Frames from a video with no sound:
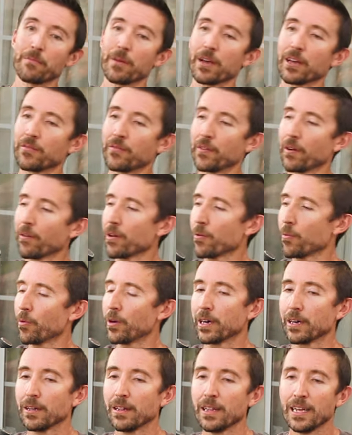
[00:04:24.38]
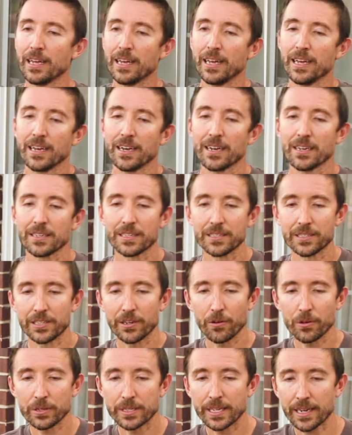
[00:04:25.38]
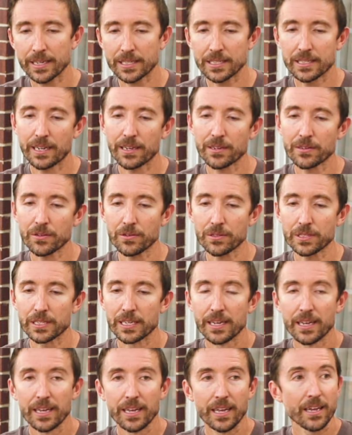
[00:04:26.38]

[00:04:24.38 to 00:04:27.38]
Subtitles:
and made very well to Zero Tech standards.